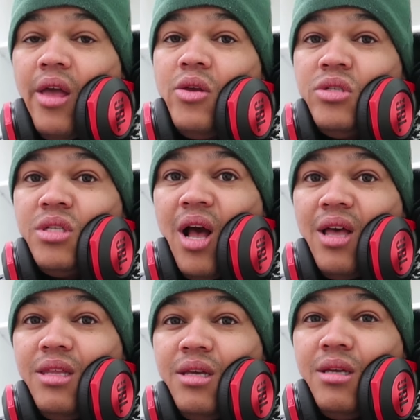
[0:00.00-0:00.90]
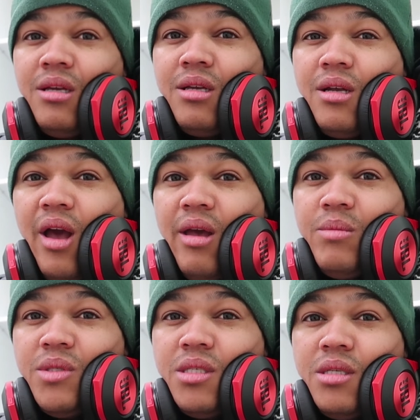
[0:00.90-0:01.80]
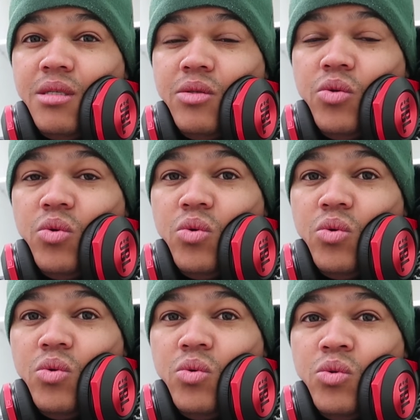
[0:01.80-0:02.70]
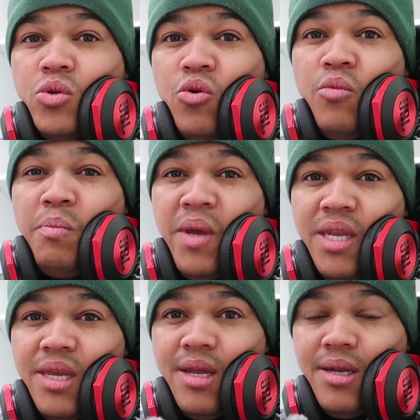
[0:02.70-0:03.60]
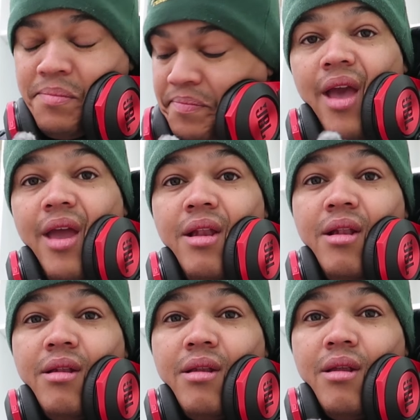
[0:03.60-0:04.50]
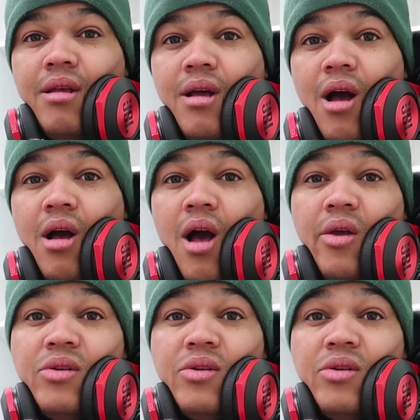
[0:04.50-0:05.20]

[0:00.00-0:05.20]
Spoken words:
I use other games to do Pinyin, and I